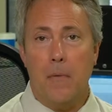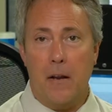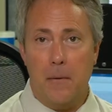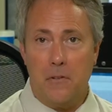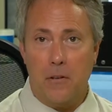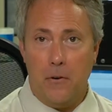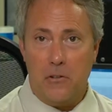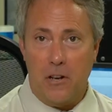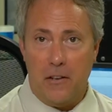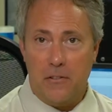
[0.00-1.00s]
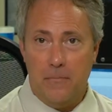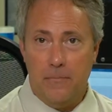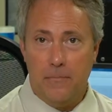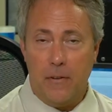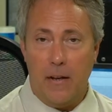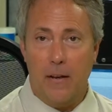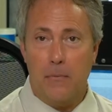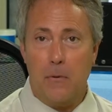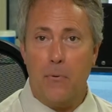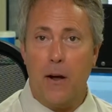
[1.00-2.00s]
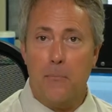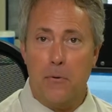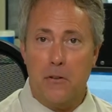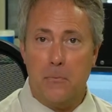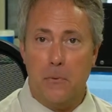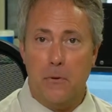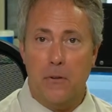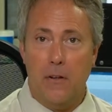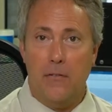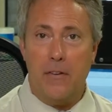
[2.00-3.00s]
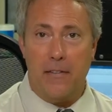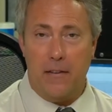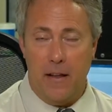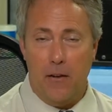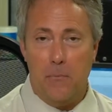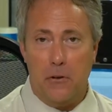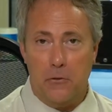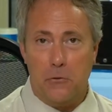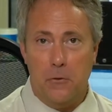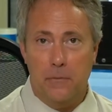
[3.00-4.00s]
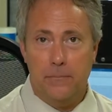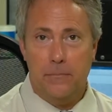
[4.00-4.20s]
My name is Eric Jackson. I am the proud principal of Nathan Hale Middle School.